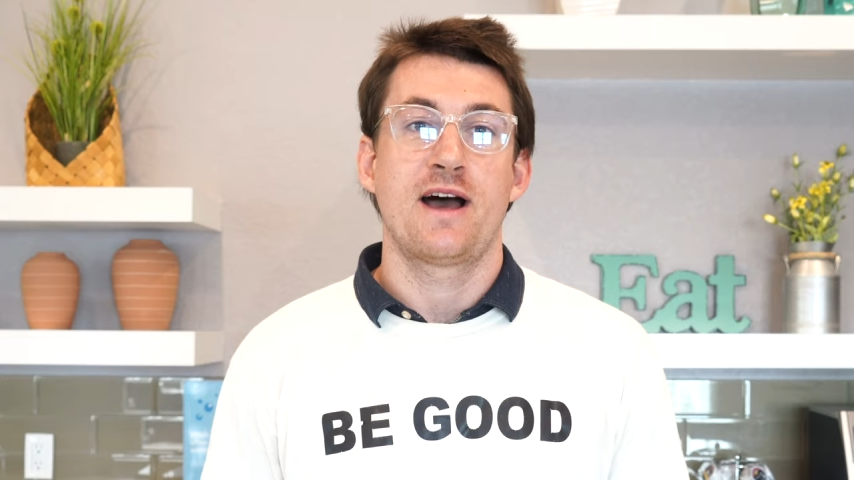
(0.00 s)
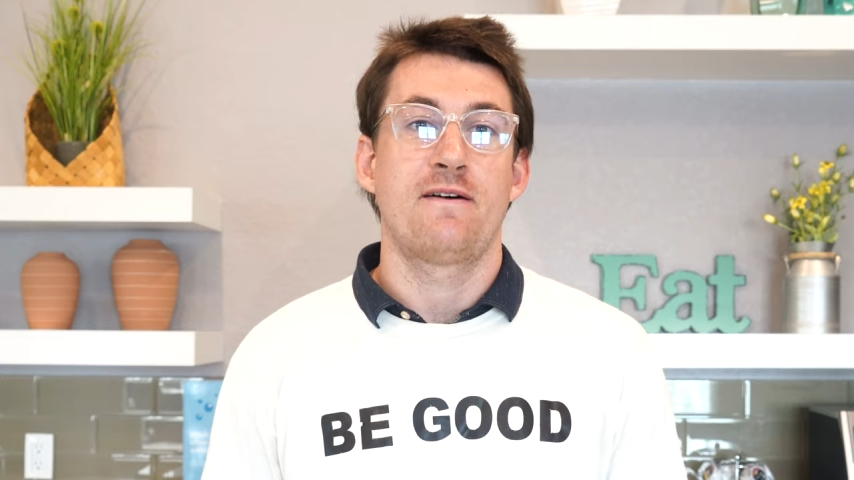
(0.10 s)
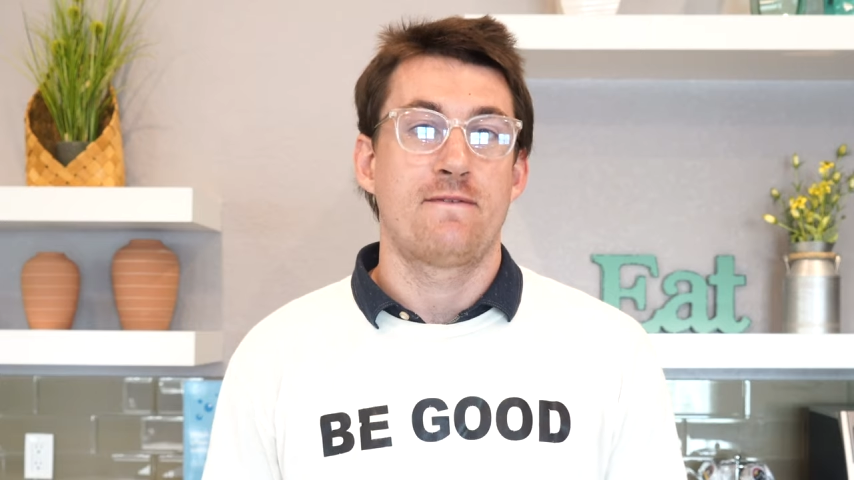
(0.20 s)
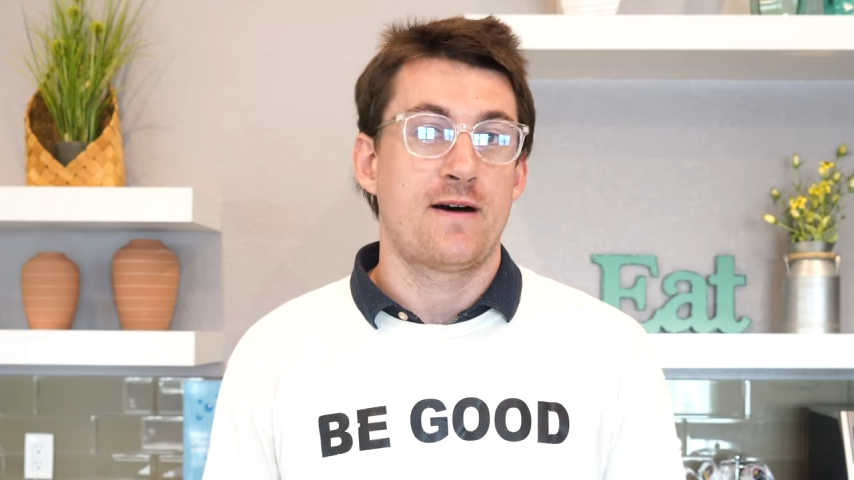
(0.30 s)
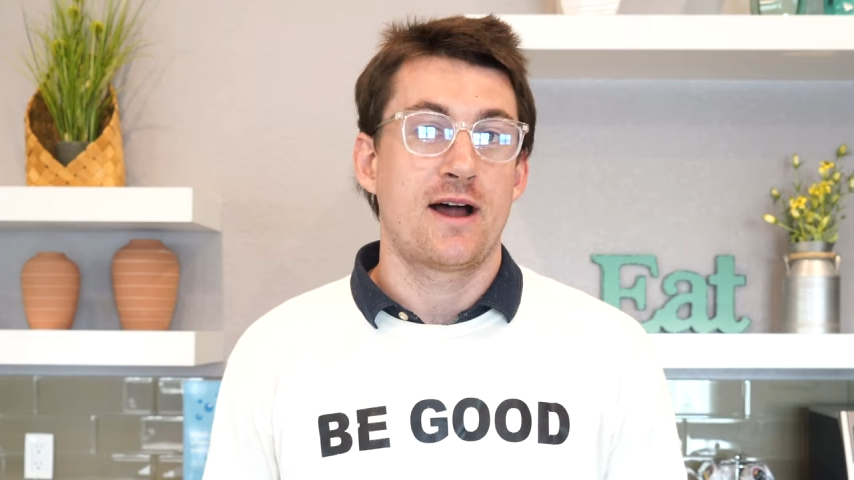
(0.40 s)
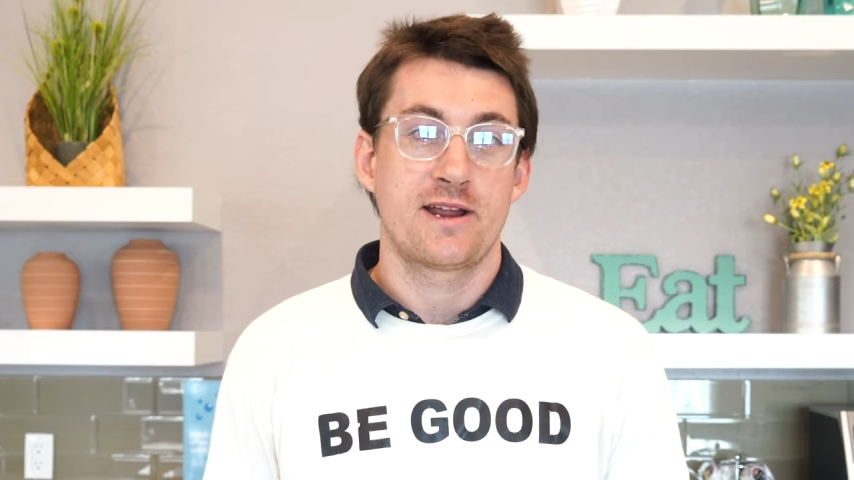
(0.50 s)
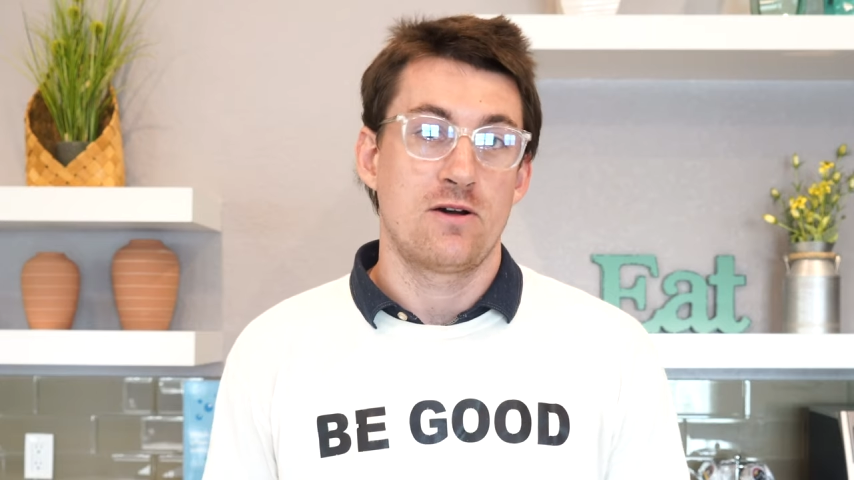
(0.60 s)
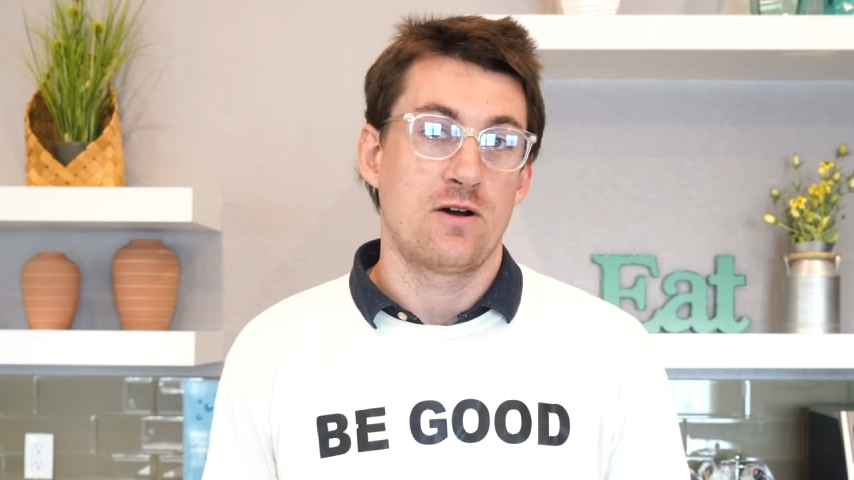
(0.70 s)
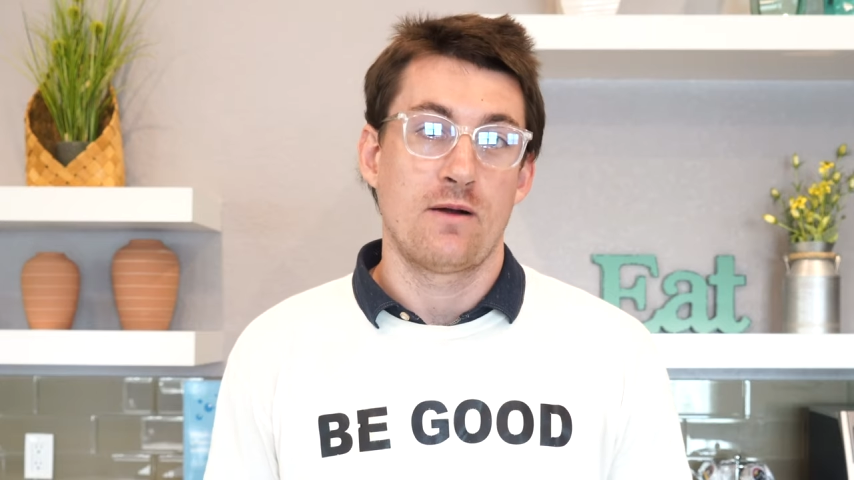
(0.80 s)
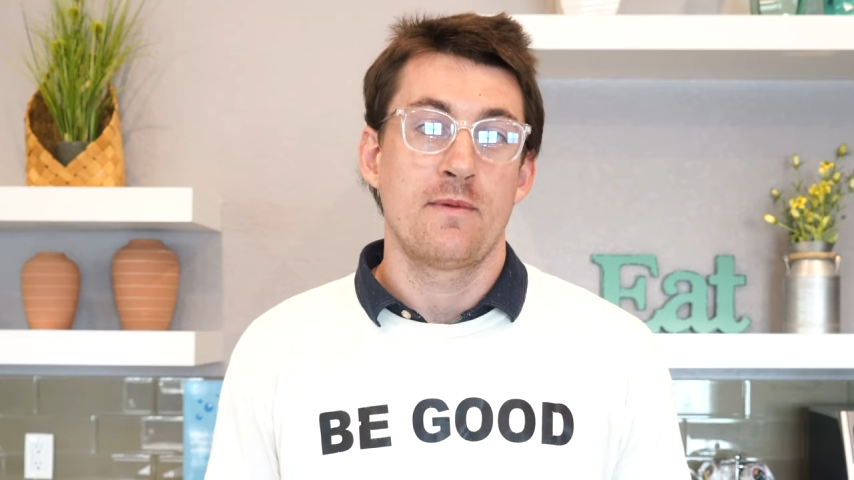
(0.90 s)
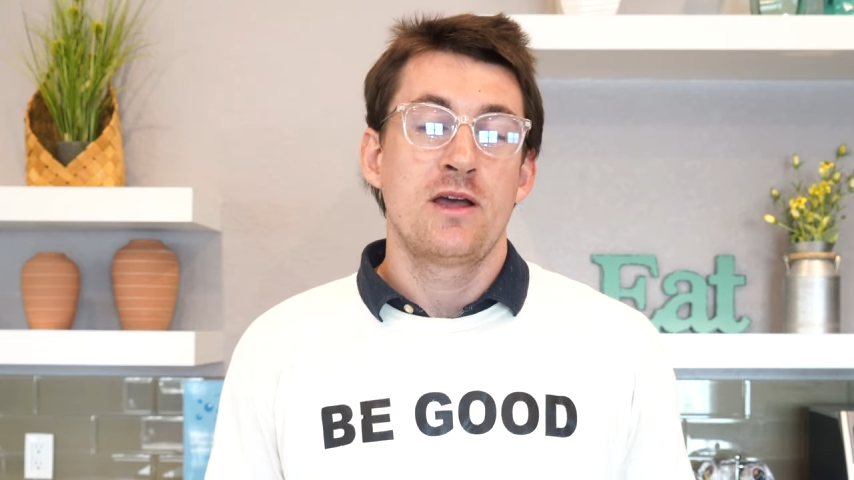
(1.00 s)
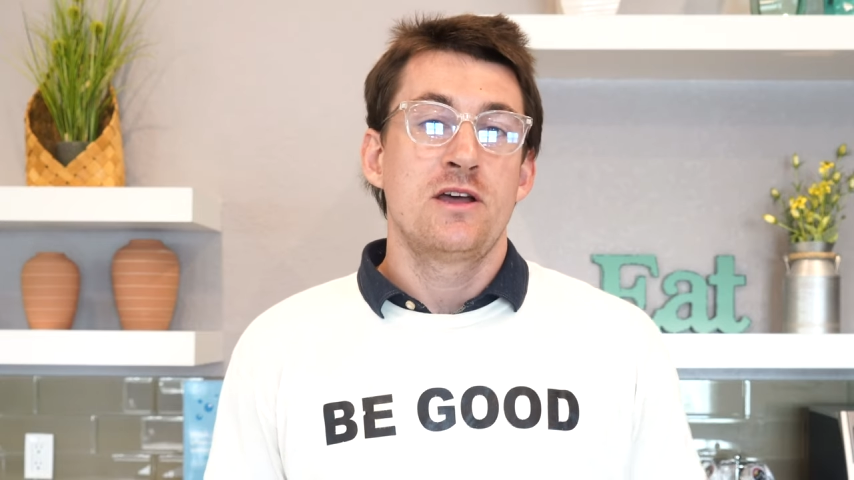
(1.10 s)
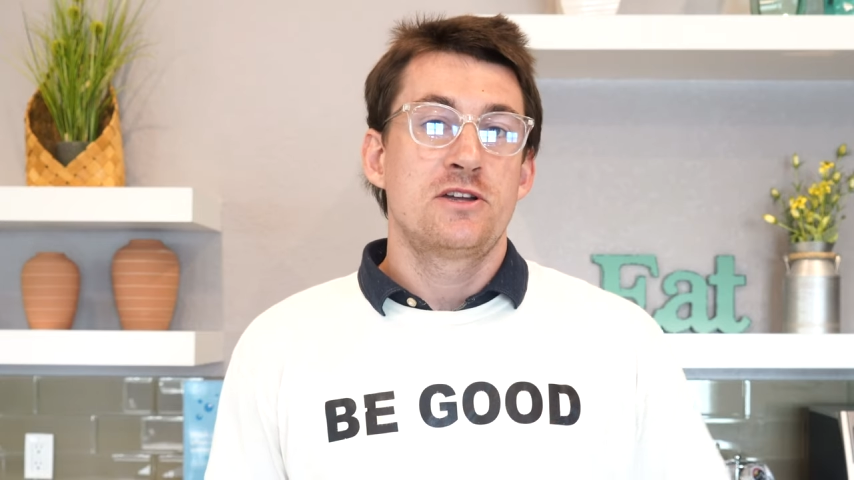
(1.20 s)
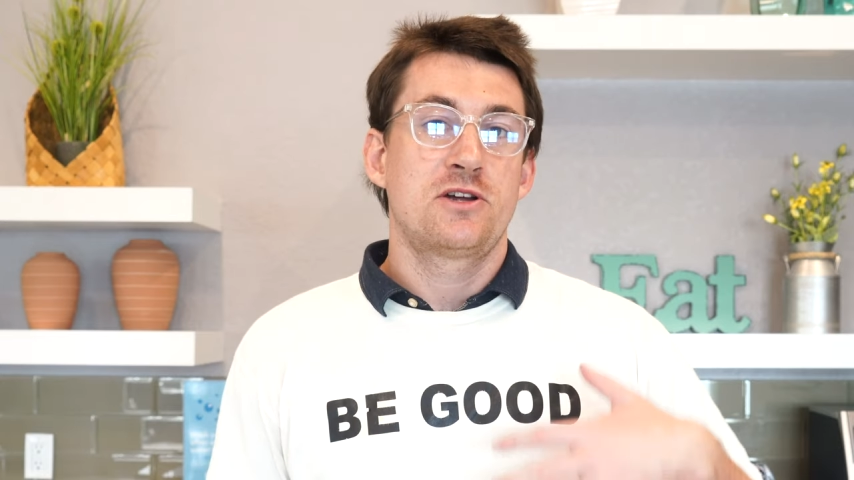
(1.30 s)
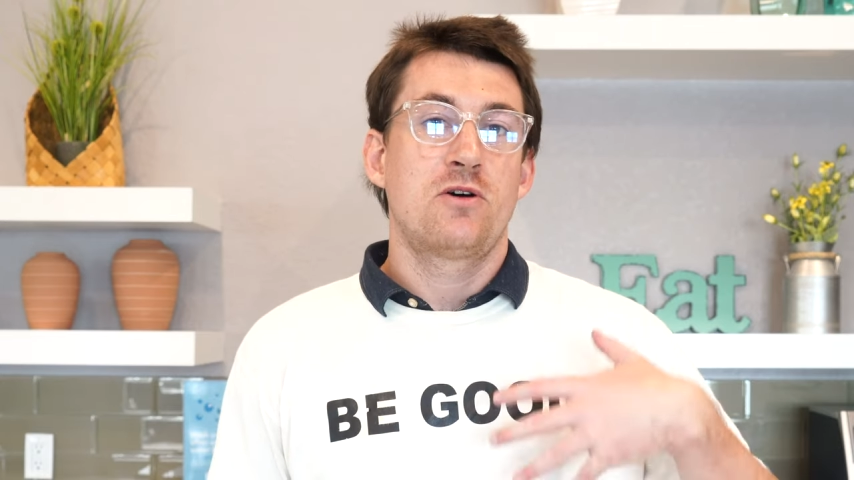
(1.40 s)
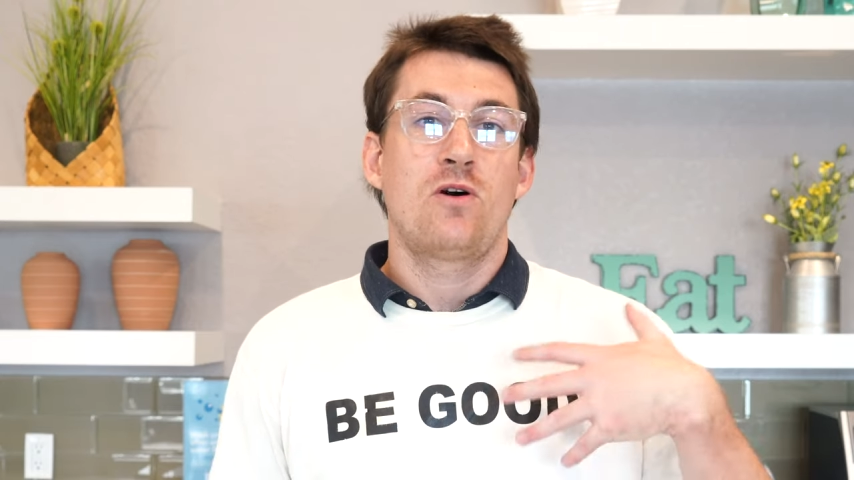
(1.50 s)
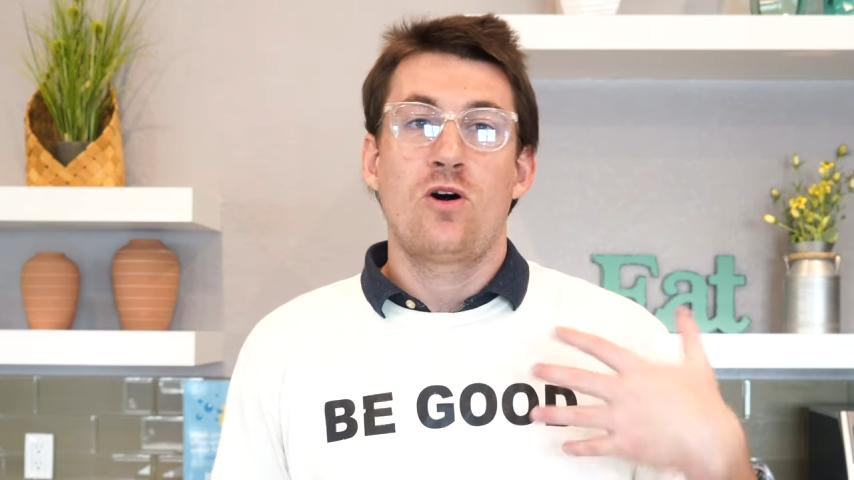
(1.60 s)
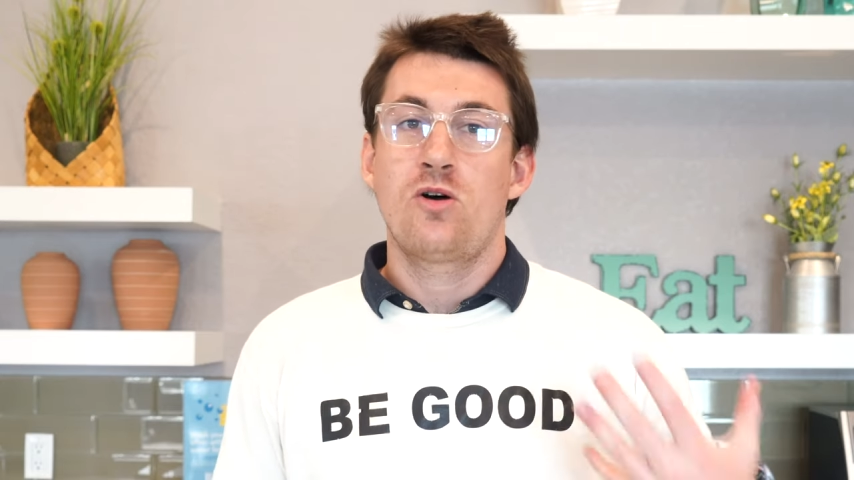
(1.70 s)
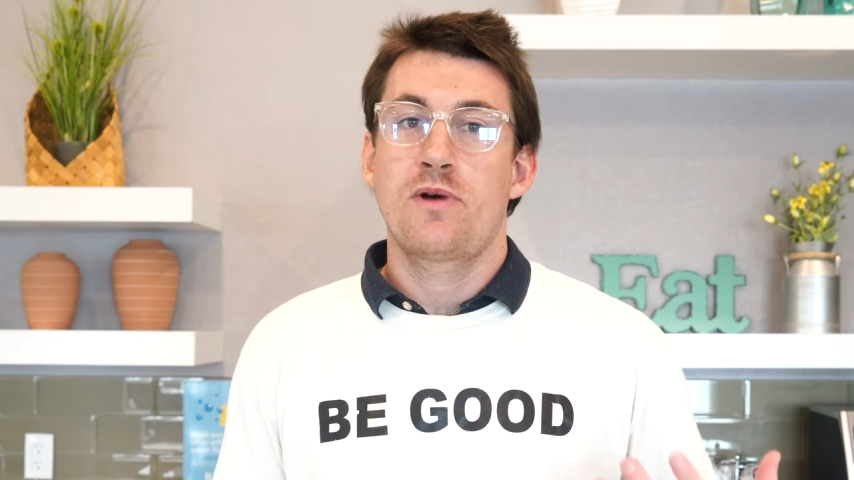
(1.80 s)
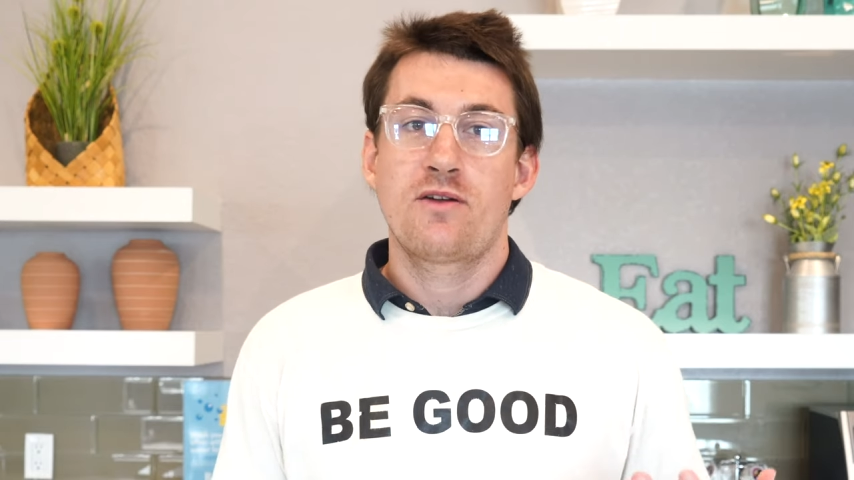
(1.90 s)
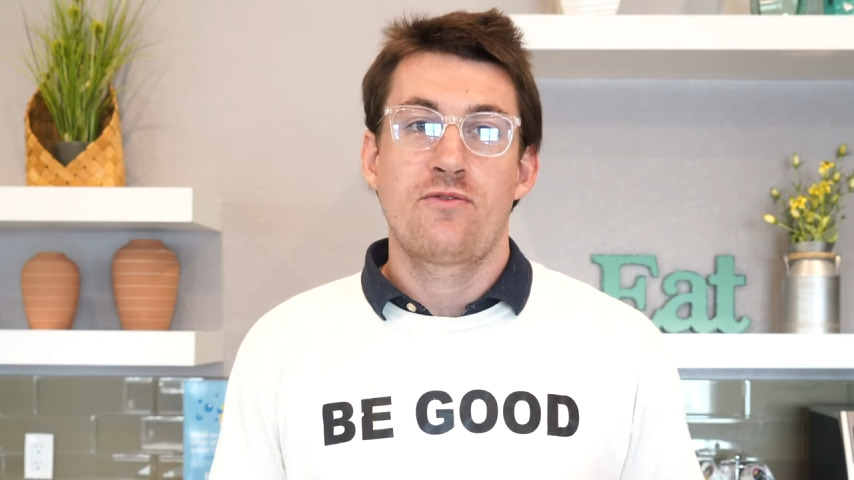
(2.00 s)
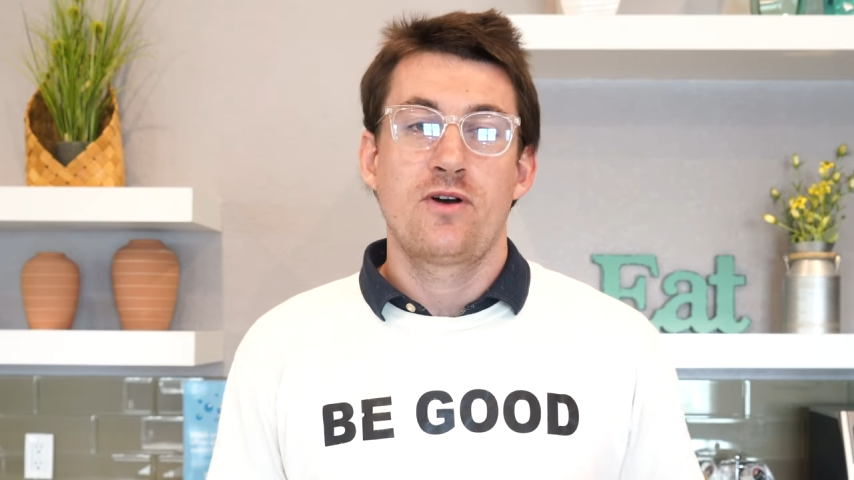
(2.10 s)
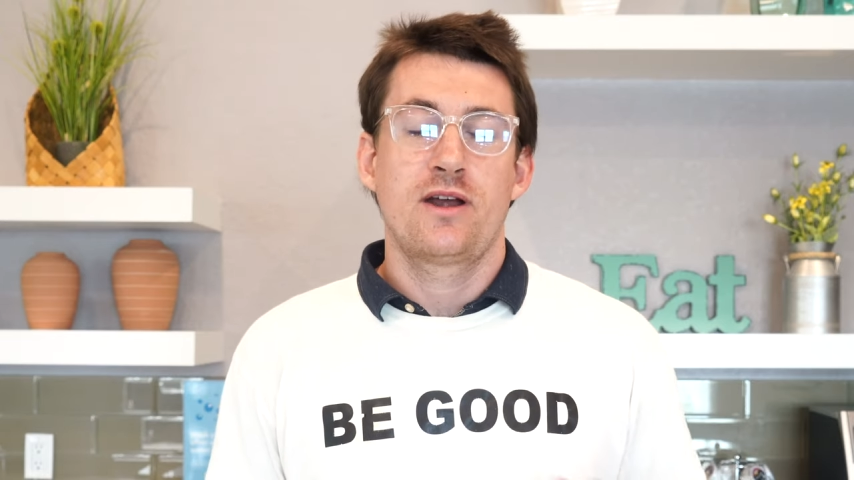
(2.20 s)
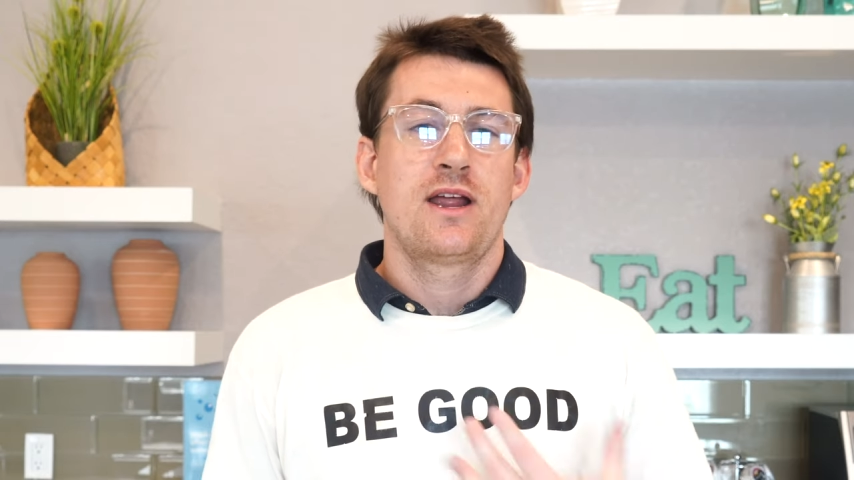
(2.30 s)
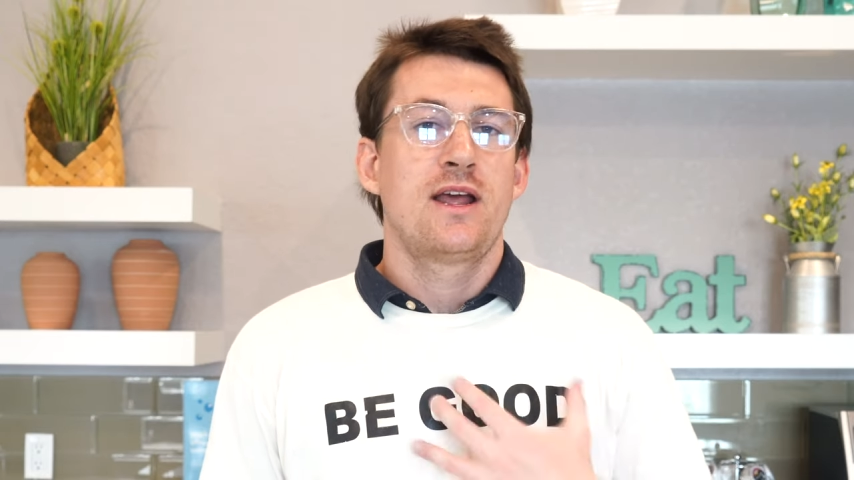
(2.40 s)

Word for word: Alfani are. So on my foot,